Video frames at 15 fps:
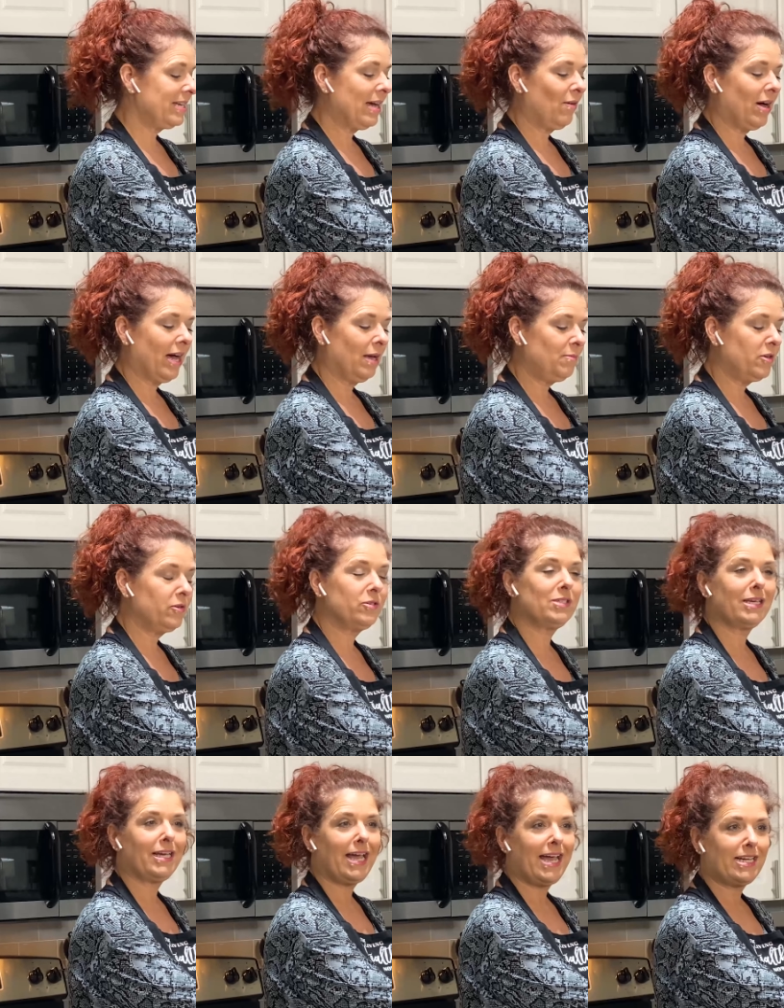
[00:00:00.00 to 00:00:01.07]
Now I'm
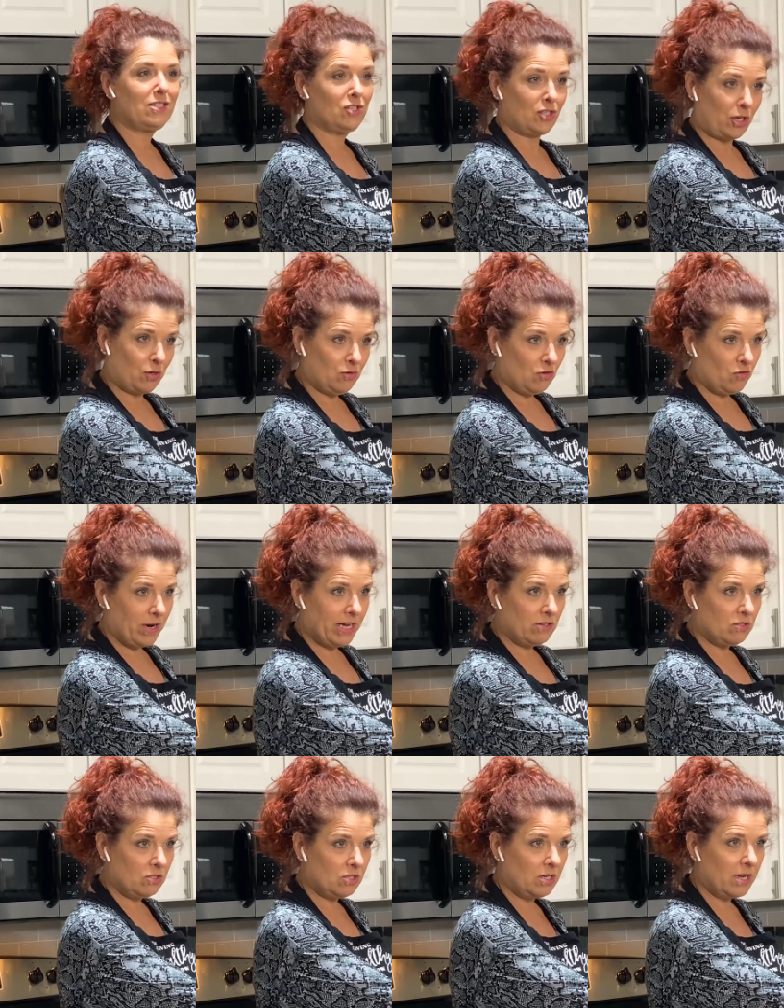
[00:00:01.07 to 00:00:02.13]
using a stone
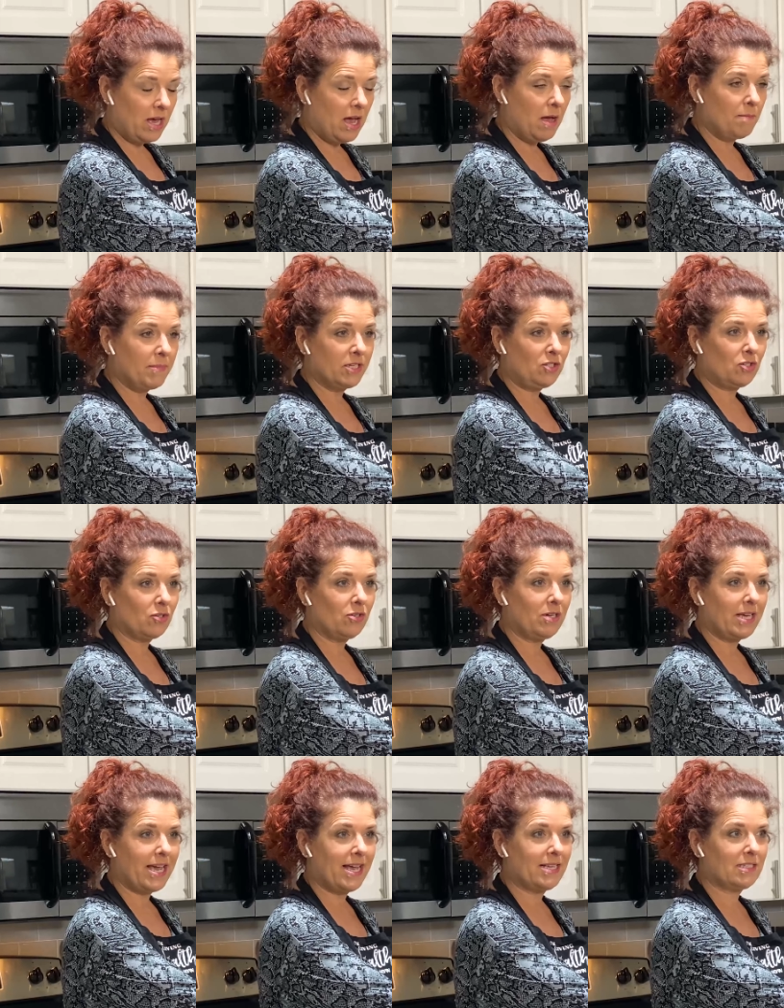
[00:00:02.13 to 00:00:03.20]
ground mustard
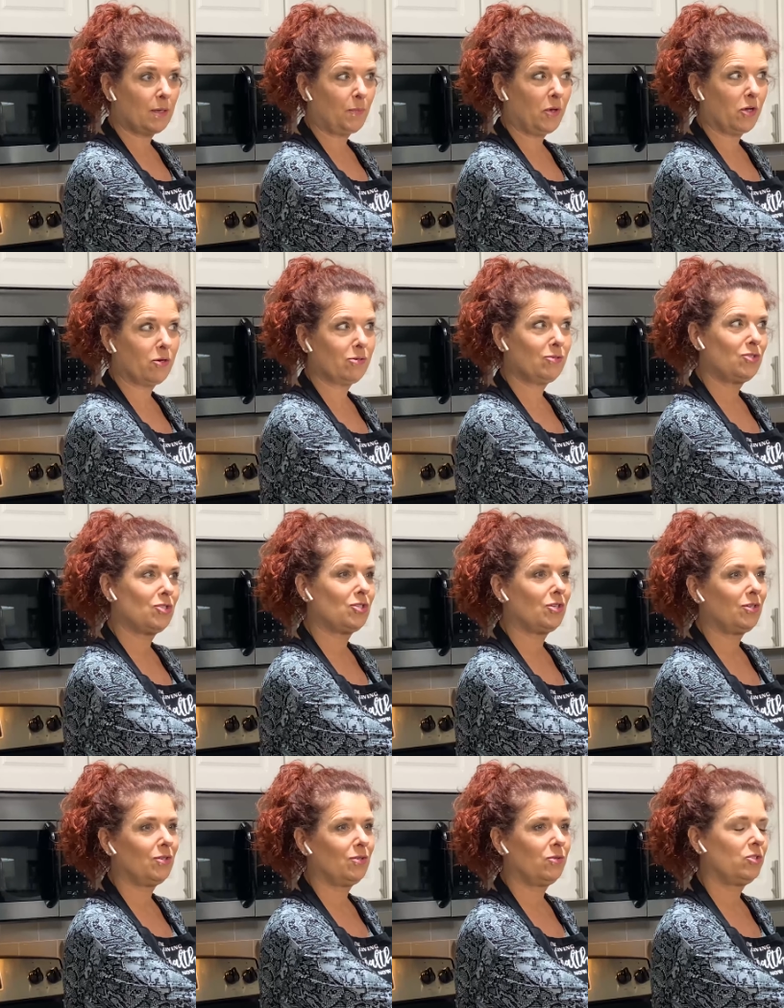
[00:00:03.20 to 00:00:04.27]
as opposed
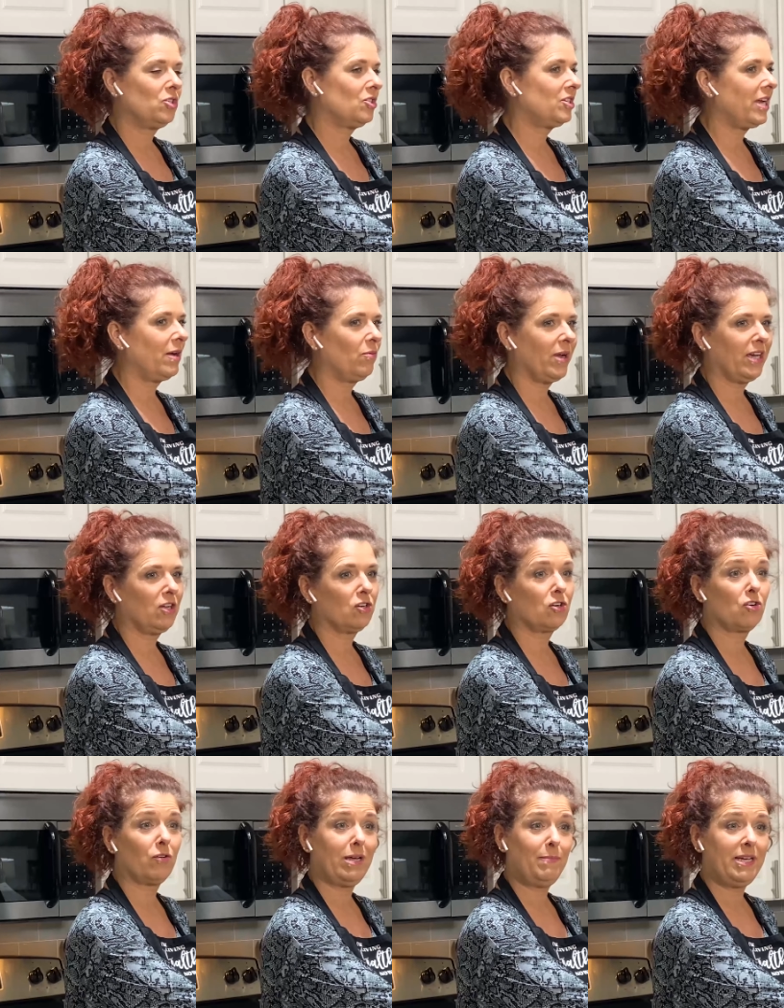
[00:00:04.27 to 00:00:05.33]
to just a regular
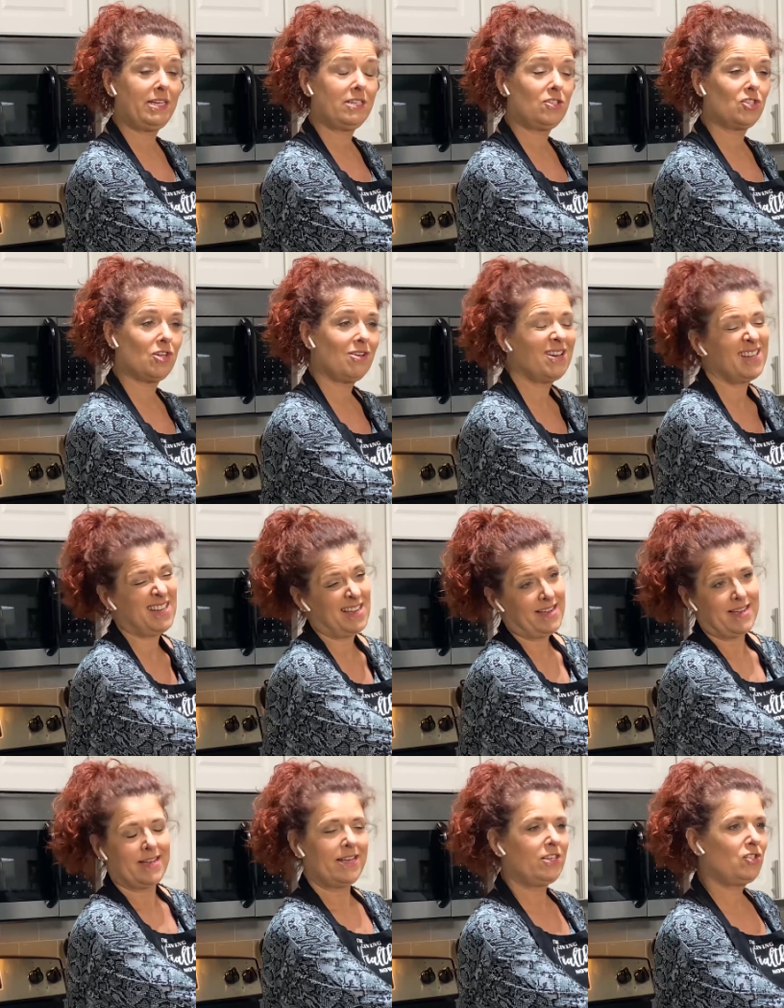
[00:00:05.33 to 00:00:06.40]
creamy Dijon.
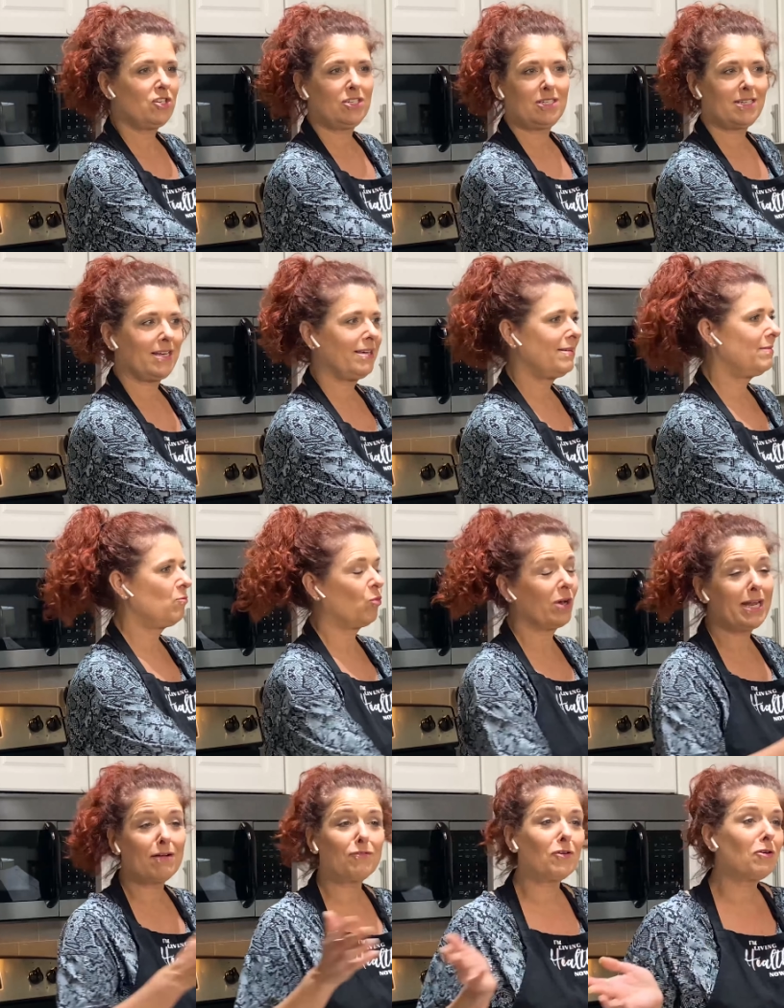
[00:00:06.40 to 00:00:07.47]
It's just
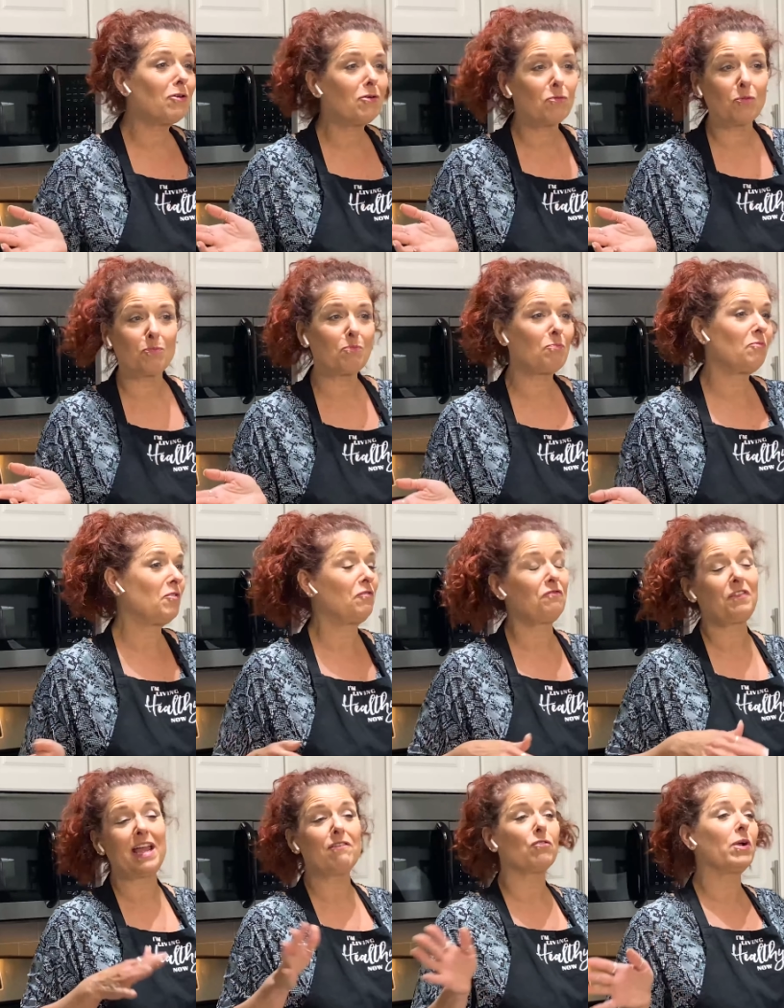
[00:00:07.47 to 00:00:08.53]
whatever
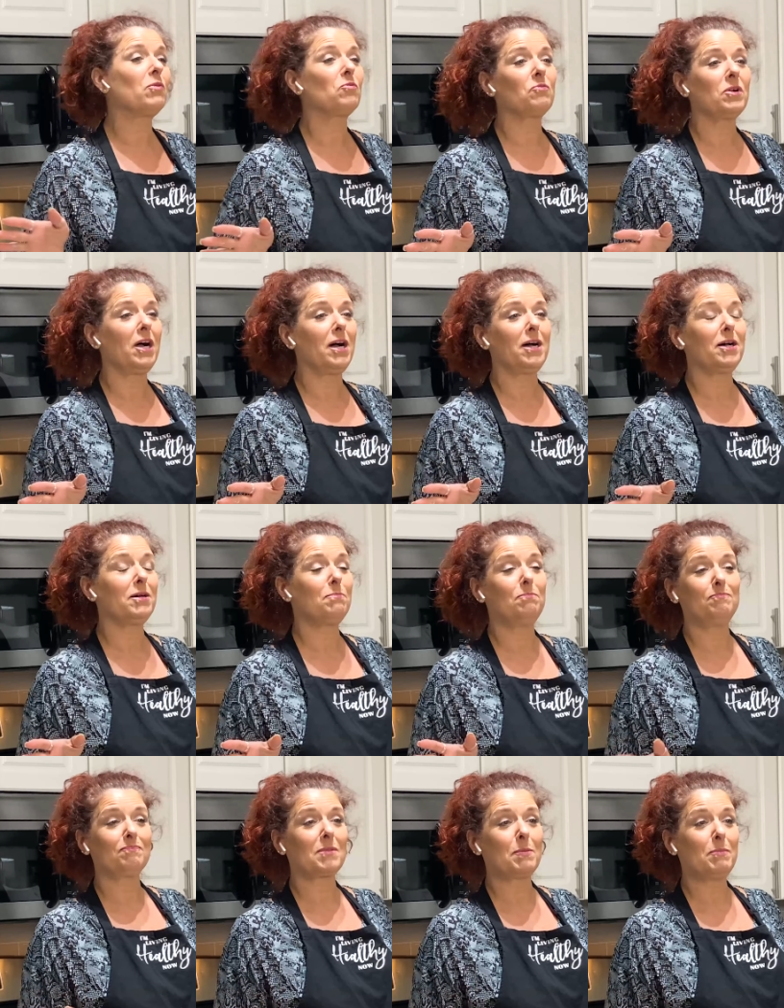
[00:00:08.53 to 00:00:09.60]
favorite
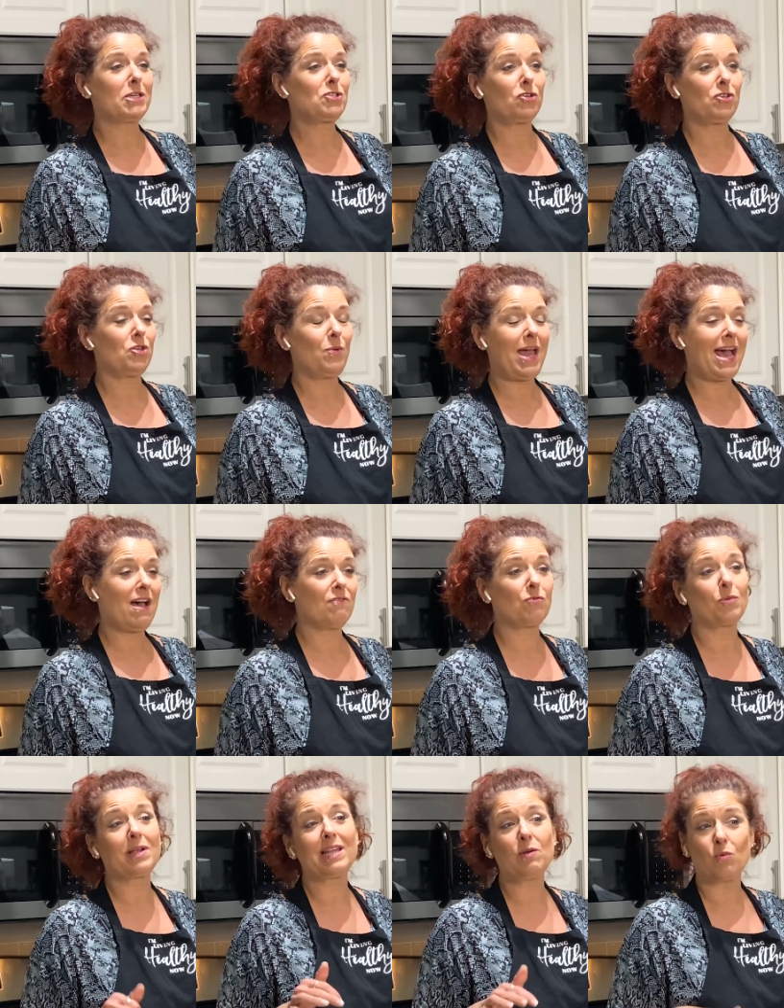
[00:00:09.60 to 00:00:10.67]
mustard you have
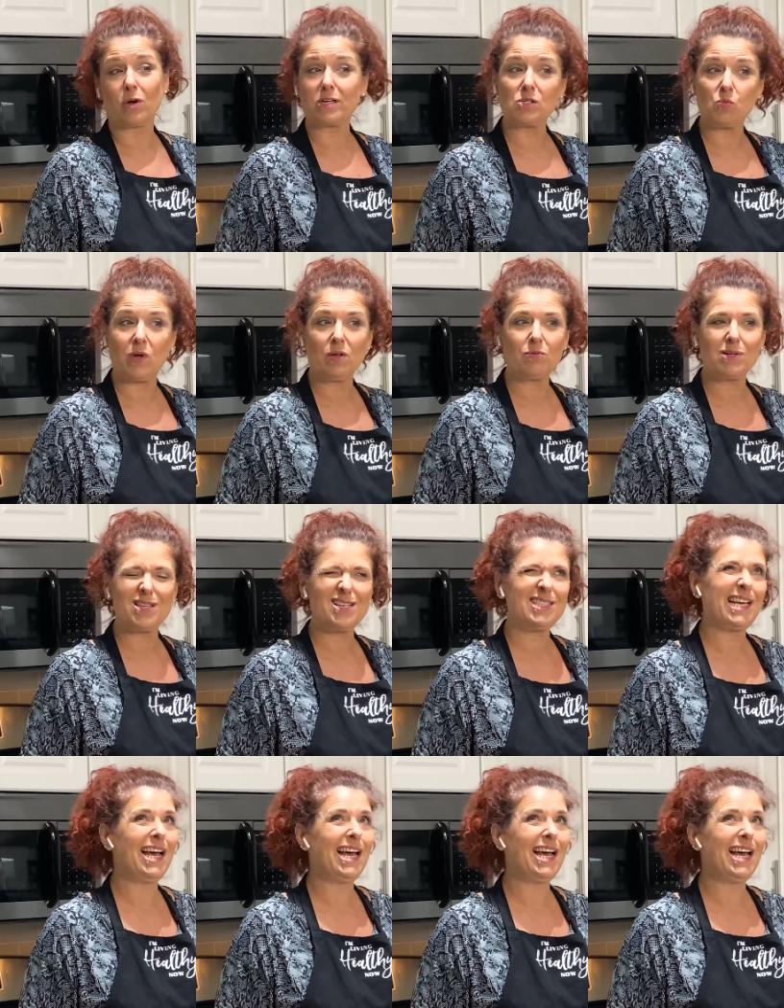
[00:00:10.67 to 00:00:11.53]
really works well with this.